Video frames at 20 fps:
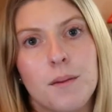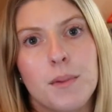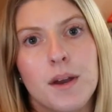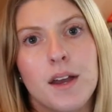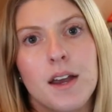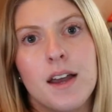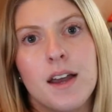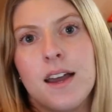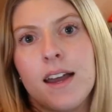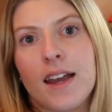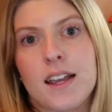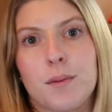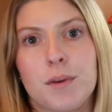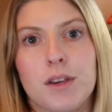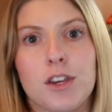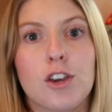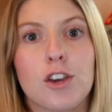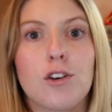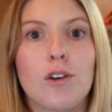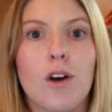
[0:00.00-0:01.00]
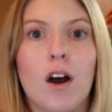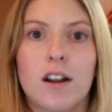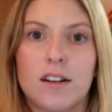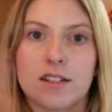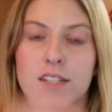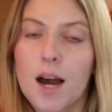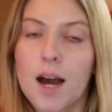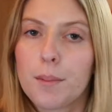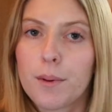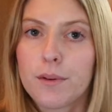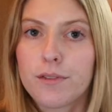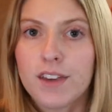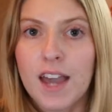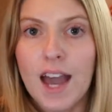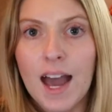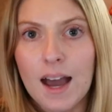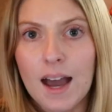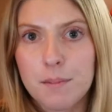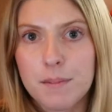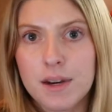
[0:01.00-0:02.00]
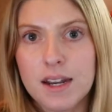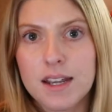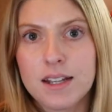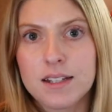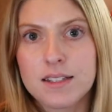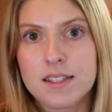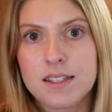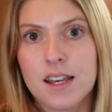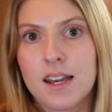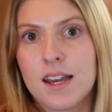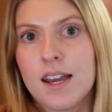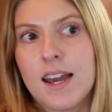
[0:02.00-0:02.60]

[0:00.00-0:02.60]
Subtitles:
It can be cute on top of cabinets.